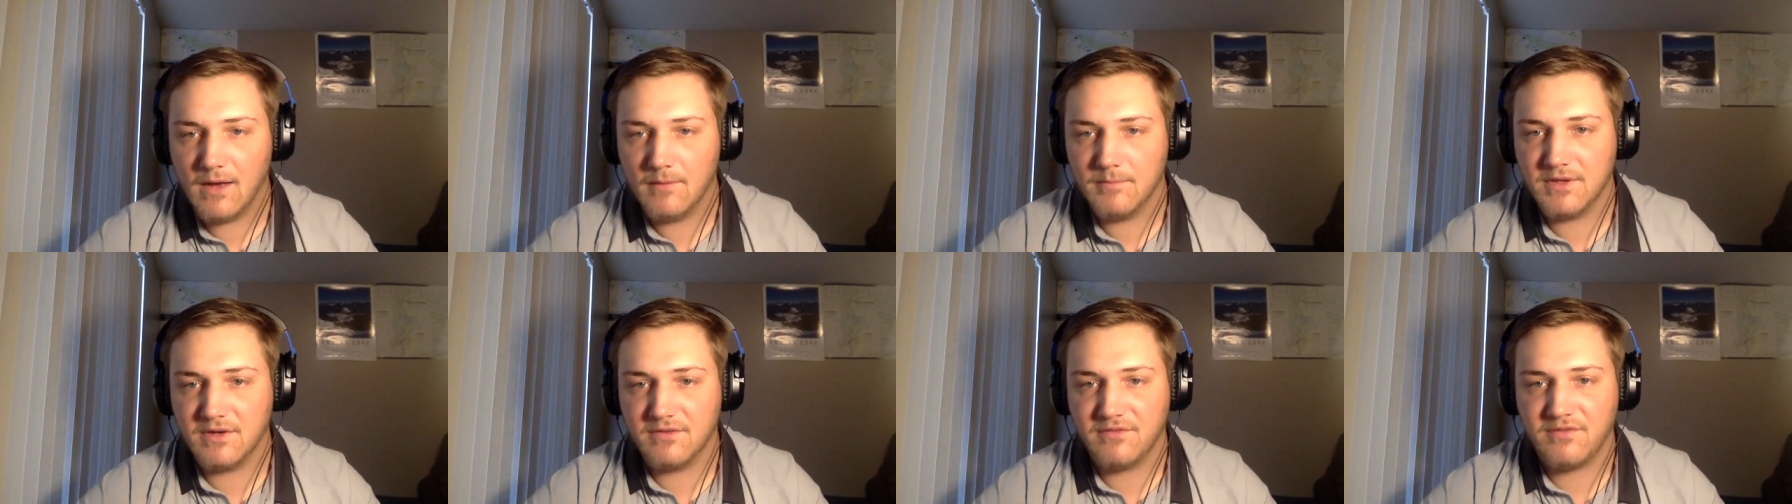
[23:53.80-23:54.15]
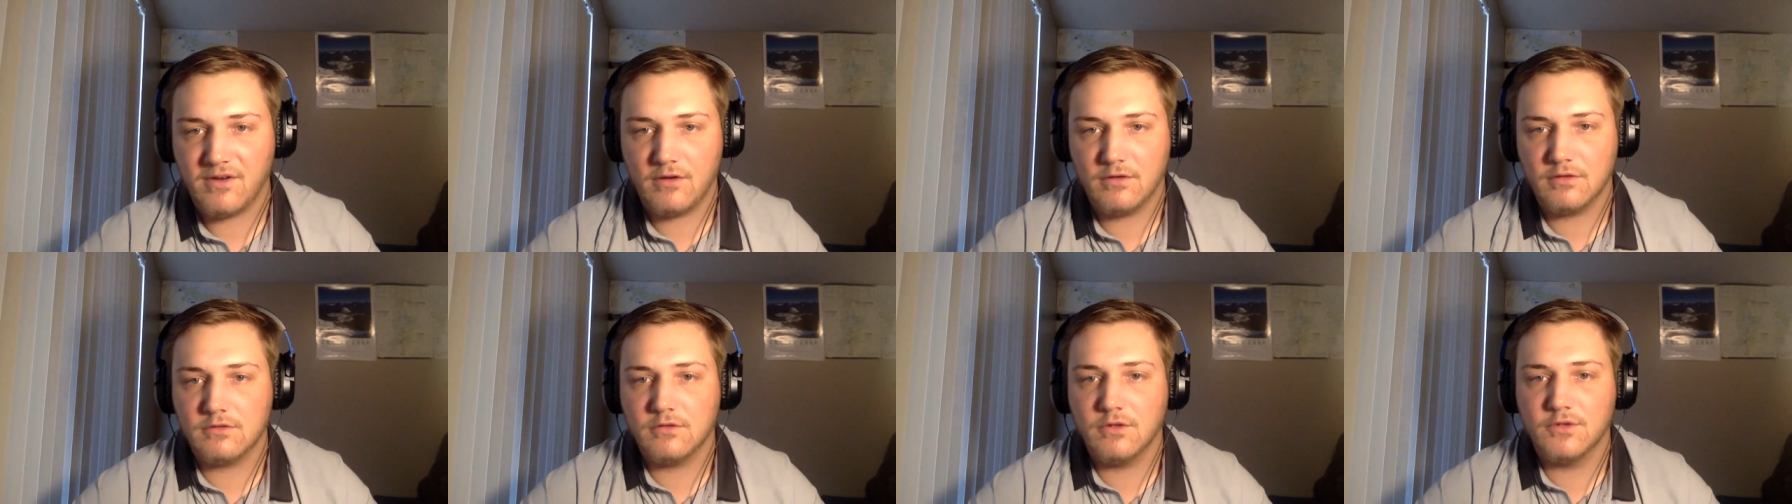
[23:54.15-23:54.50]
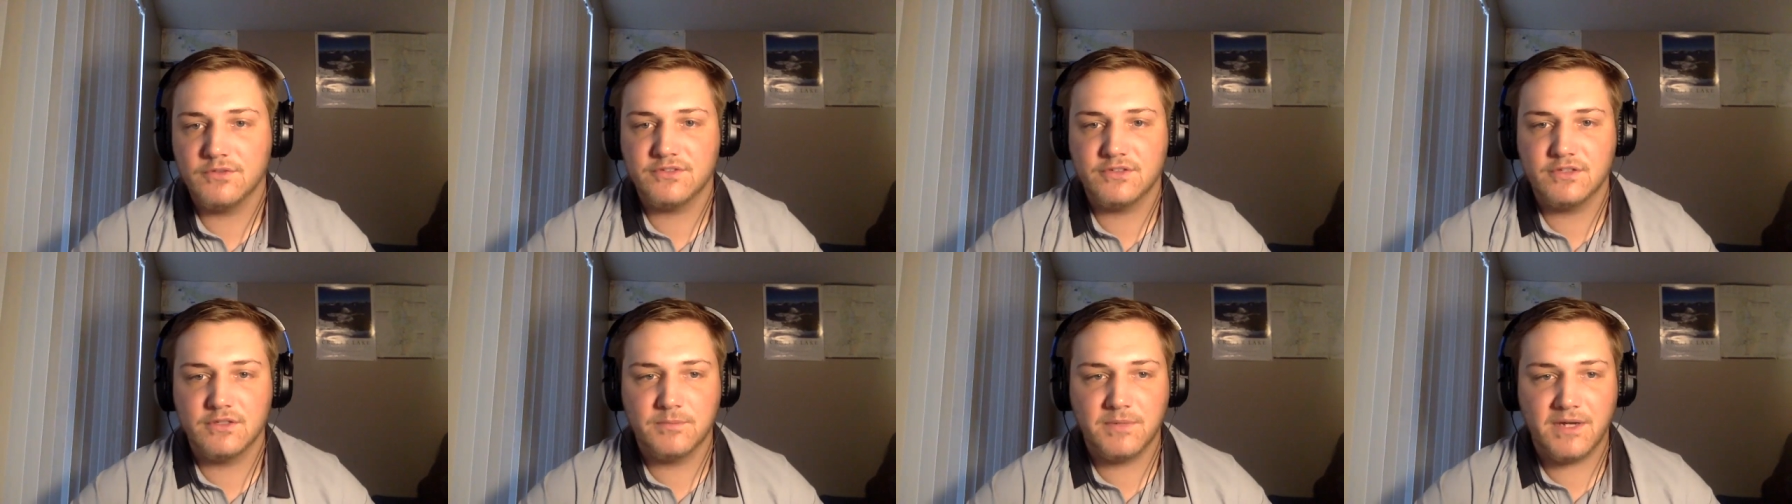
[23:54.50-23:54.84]
They're followed
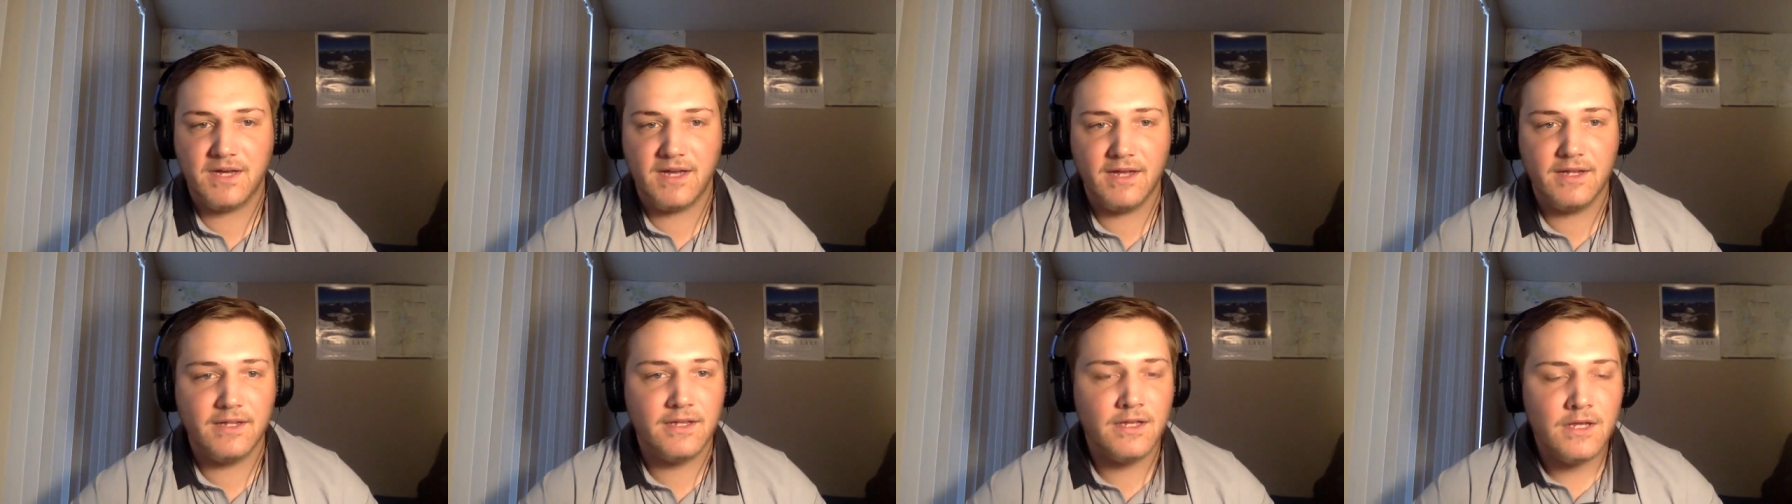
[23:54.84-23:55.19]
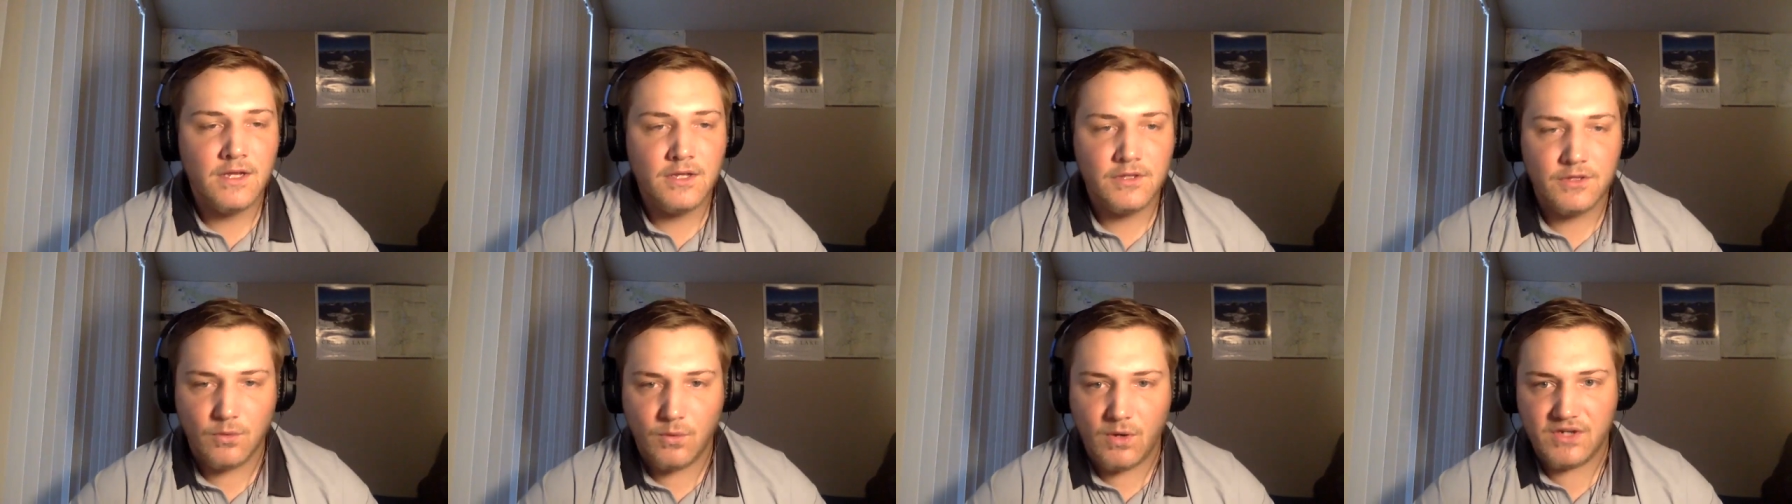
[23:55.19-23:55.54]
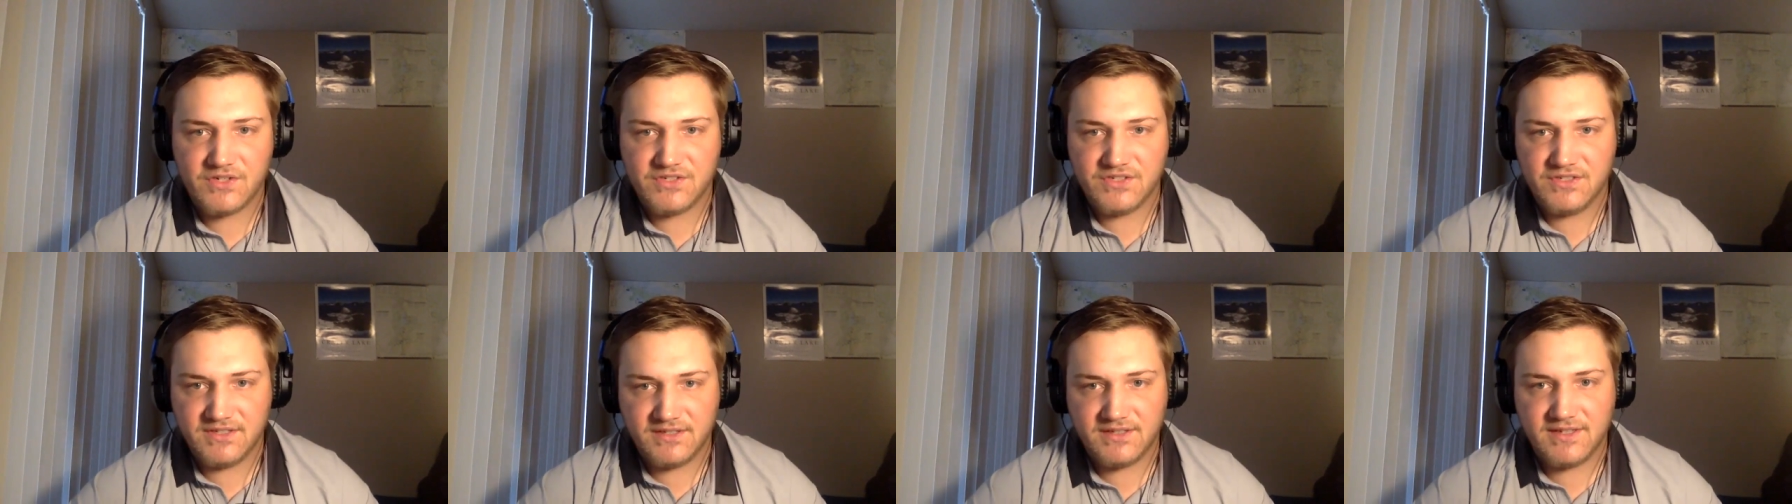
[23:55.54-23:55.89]
closely by the
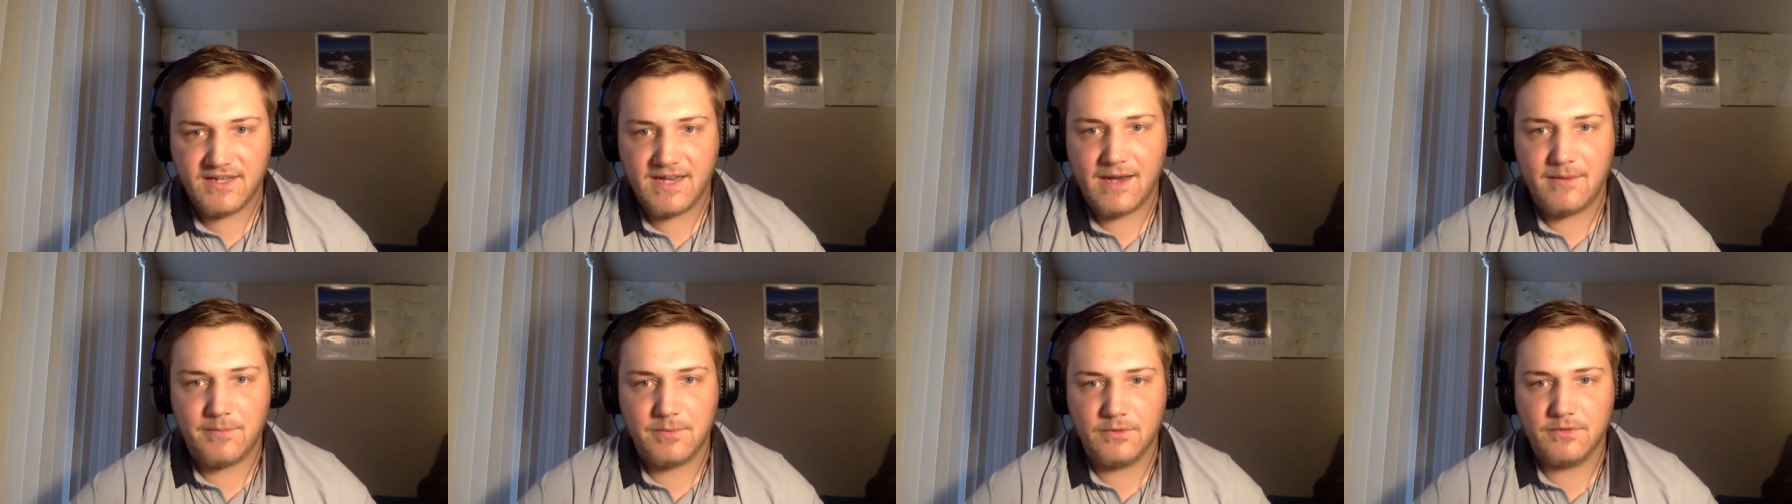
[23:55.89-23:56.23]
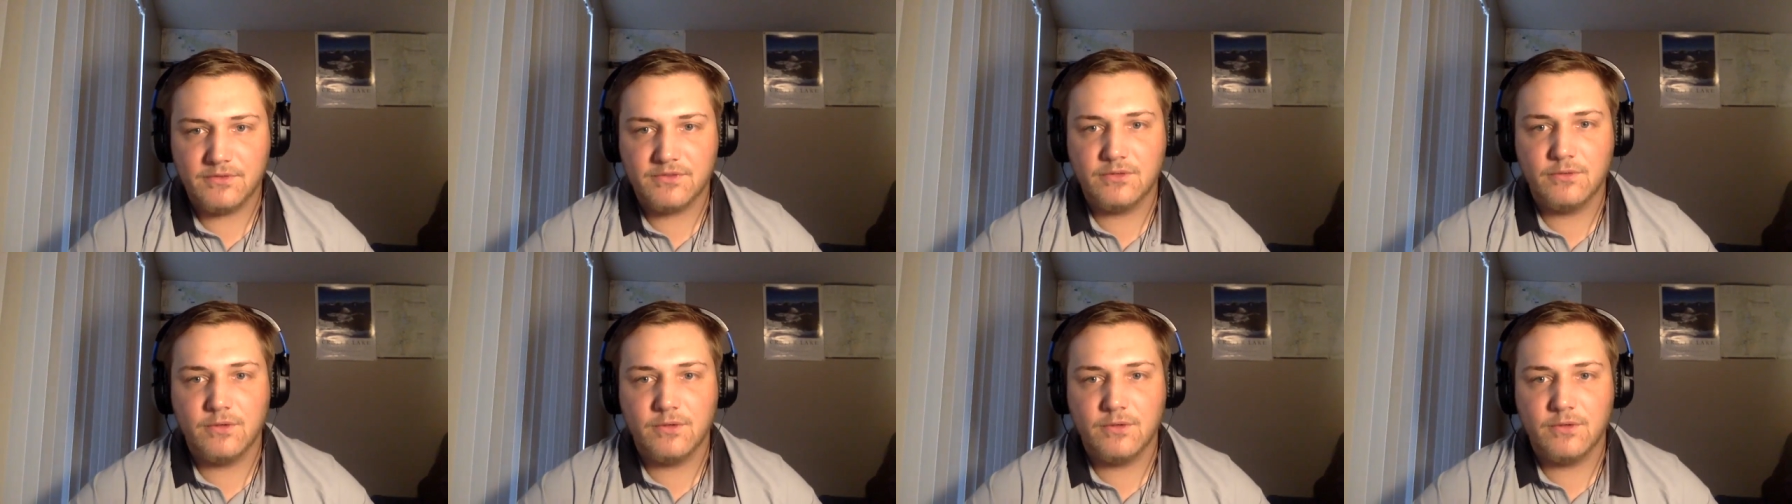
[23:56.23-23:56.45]
Washington Capitals,